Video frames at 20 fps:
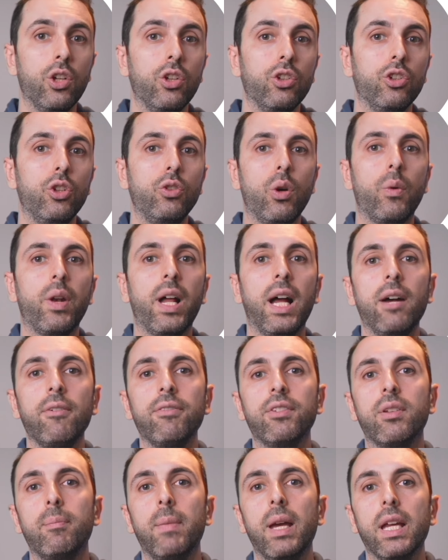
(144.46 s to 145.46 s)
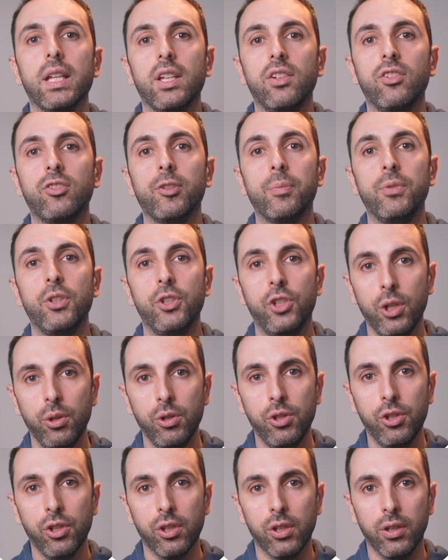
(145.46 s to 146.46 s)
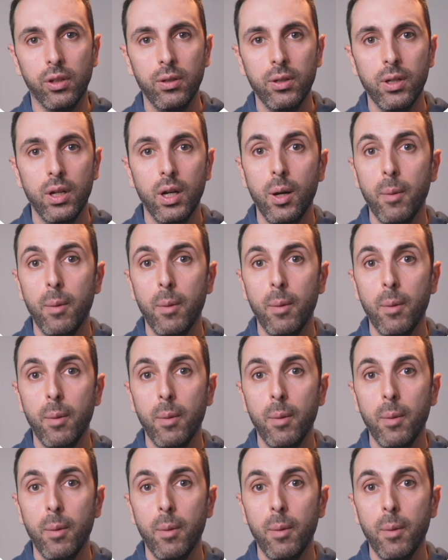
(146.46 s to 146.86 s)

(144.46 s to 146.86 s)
You don't have to make this substitution,